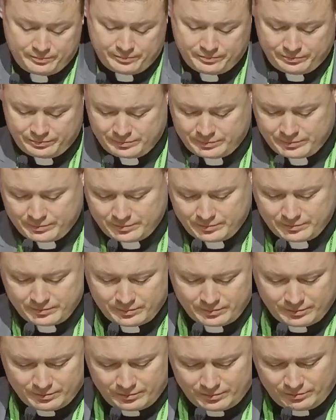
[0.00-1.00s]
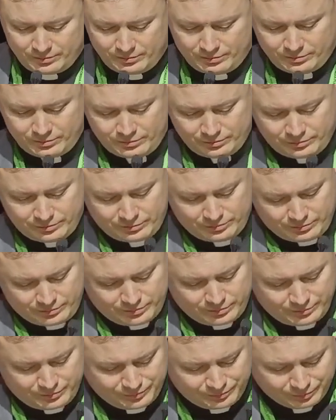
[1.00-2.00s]

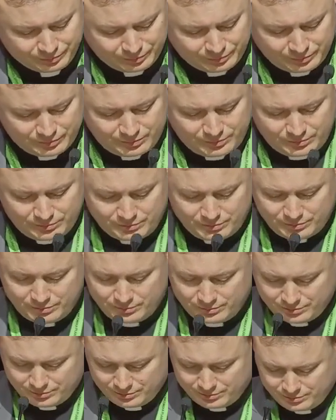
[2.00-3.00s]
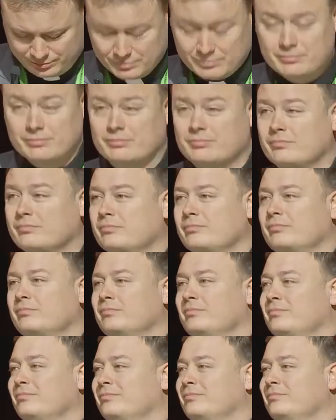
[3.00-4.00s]

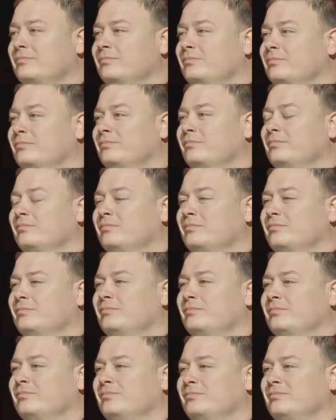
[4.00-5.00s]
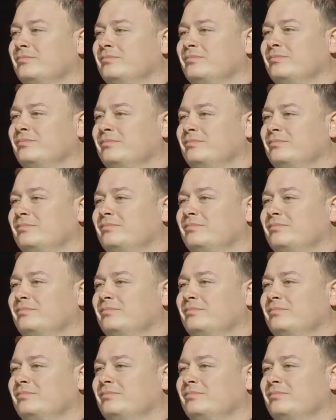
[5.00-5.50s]
(silence)